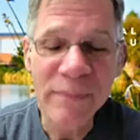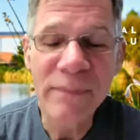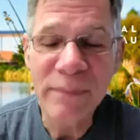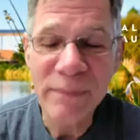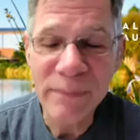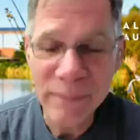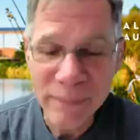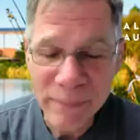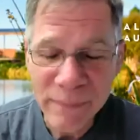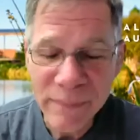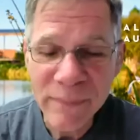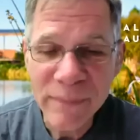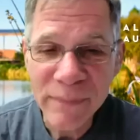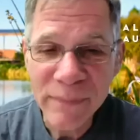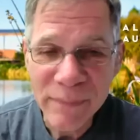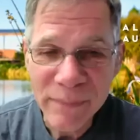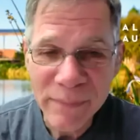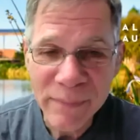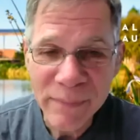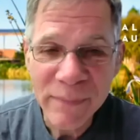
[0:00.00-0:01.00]
So they
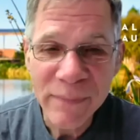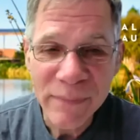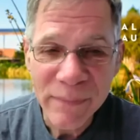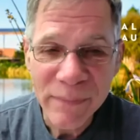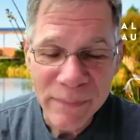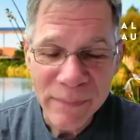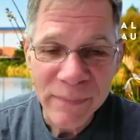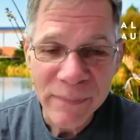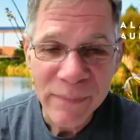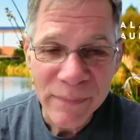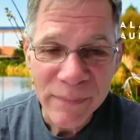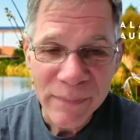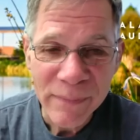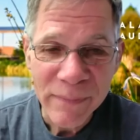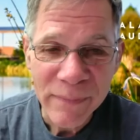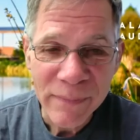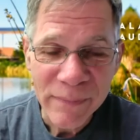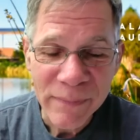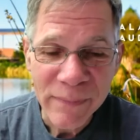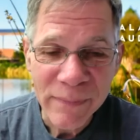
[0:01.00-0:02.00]
molt very quickly,
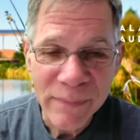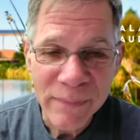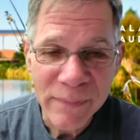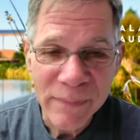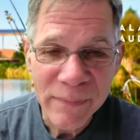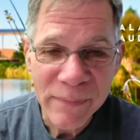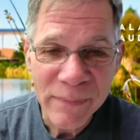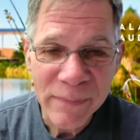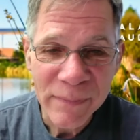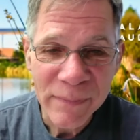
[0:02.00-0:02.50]
and their